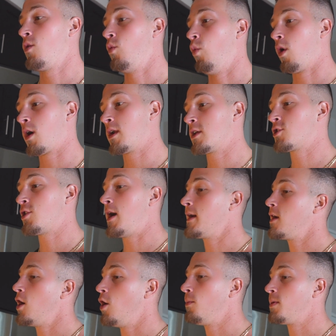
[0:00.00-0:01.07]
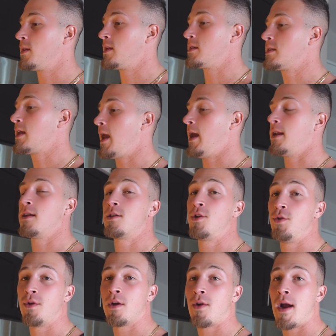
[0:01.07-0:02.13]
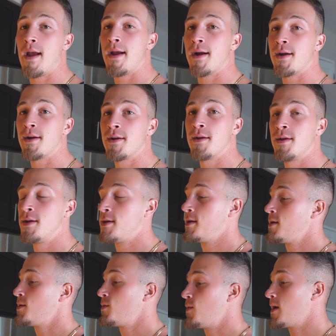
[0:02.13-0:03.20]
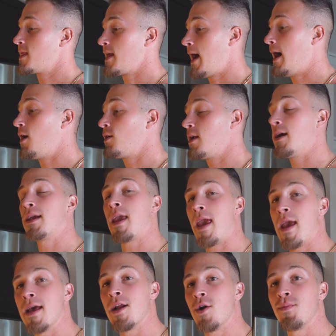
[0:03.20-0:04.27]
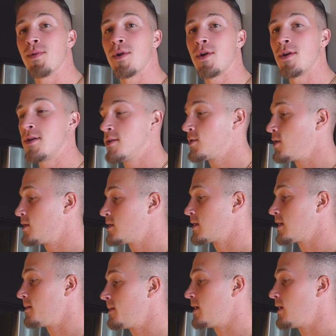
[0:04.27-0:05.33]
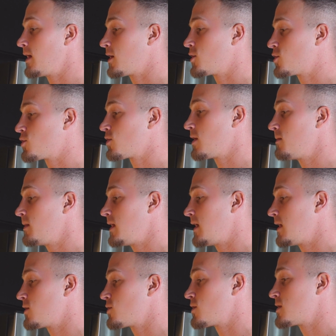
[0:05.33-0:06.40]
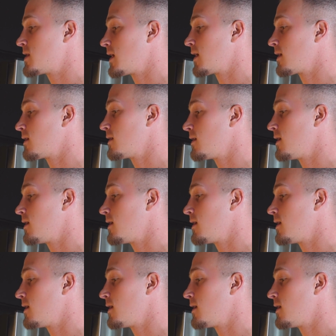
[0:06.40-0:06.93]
we're gonna try and open this can of tuna right here without a can opener, so this is gonna be extremely interesting.